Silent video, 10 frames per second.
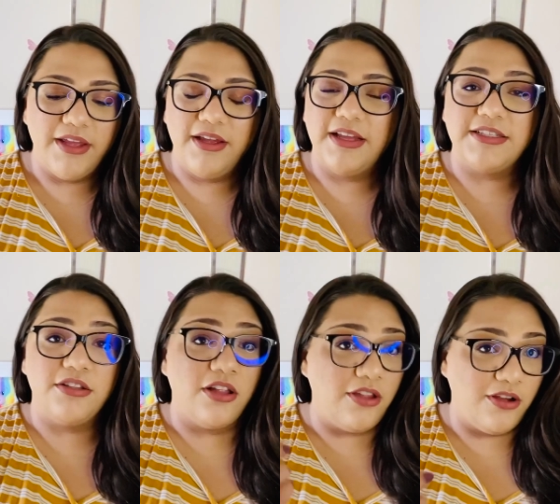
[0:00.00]

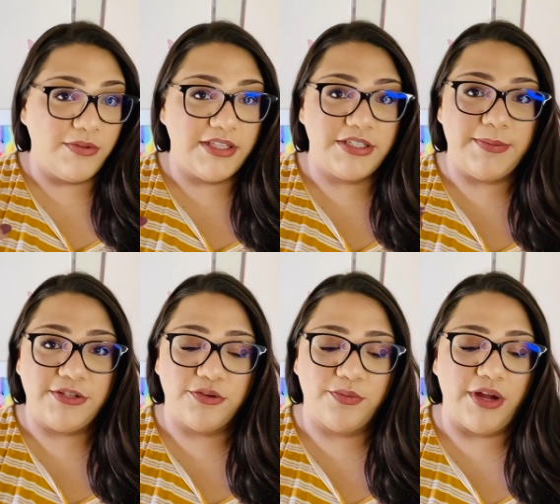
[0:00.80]
along with the
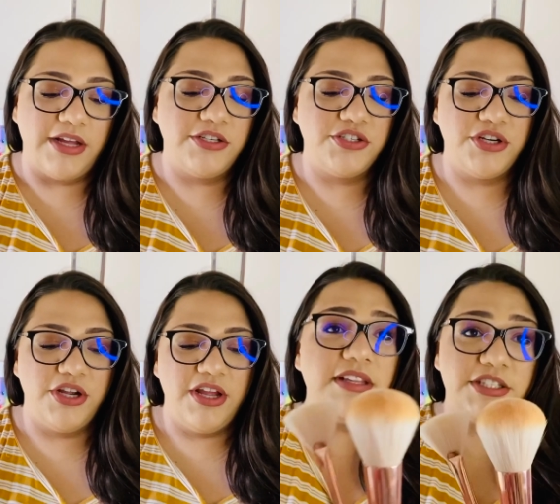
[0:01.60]
smudger brush.
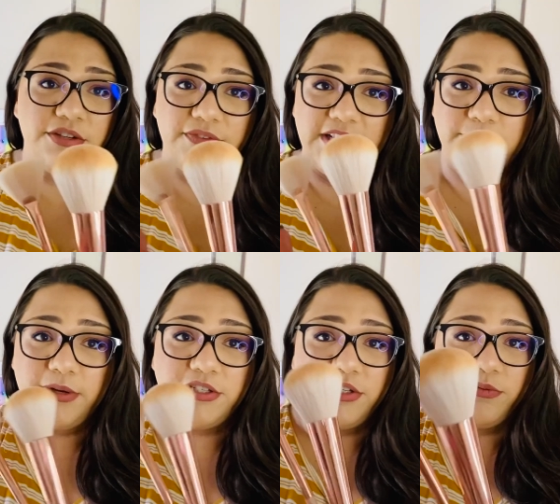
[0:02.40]
These Too Faced
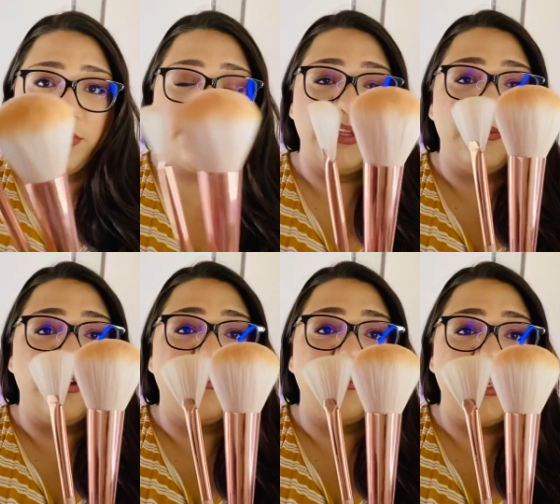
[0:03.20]
brushes worked really well
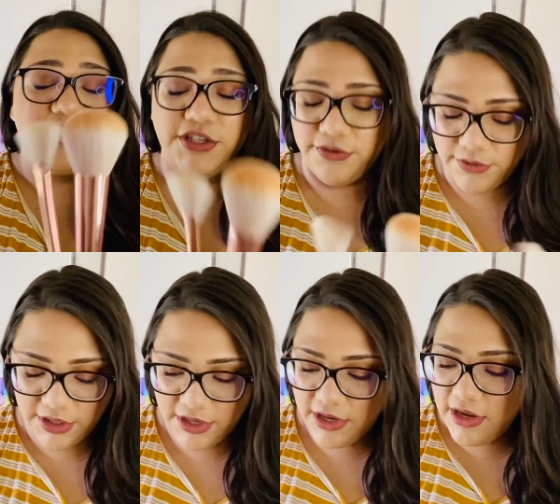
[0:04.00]
for me too.
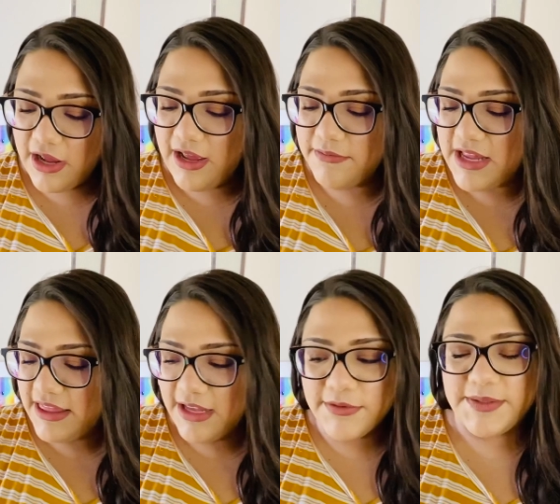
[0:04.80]

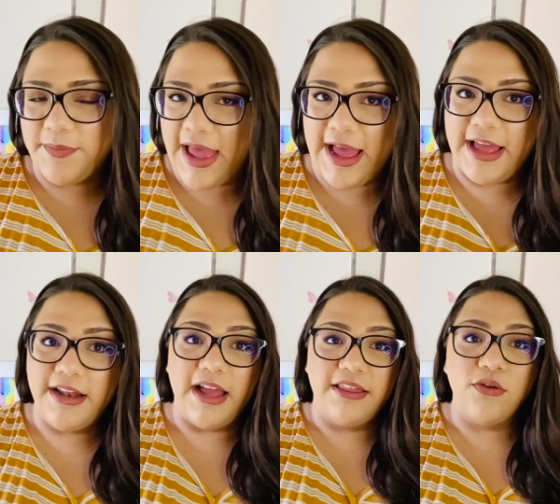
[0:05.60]
Nothing was
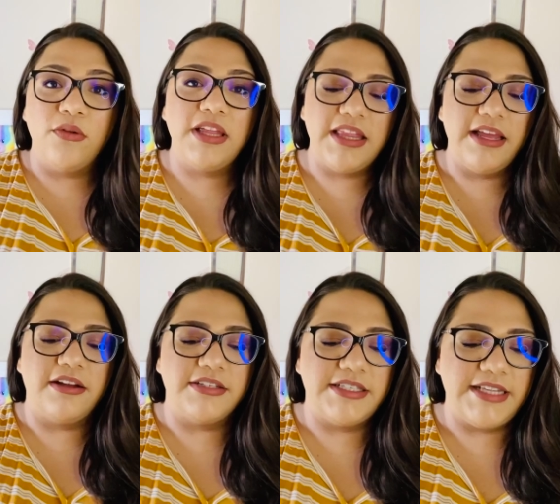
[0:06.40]
bad. The only thing
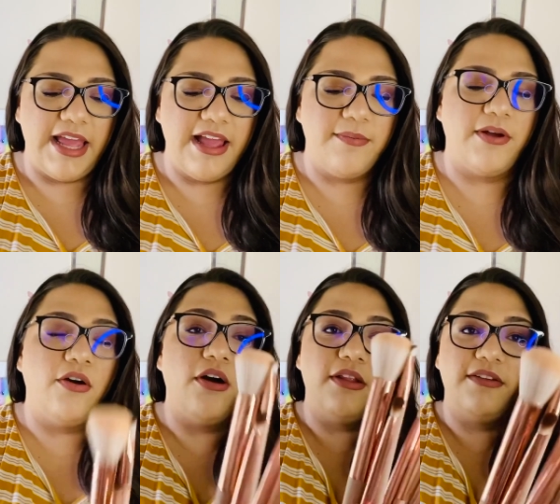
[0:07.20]
I'll say about
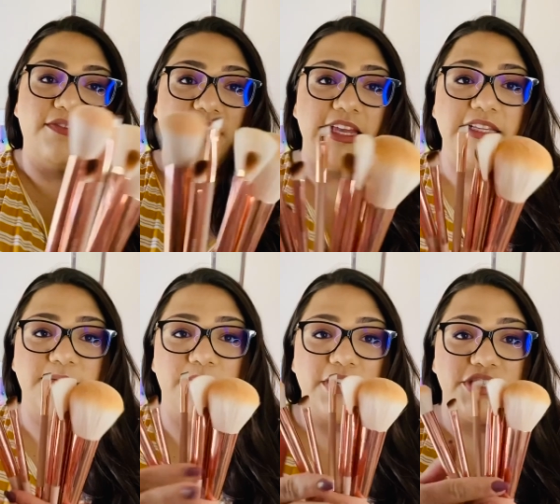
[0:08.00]
all of these
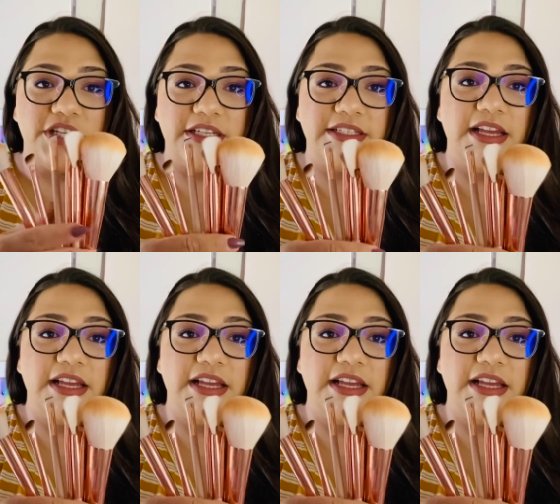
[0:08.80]
brushes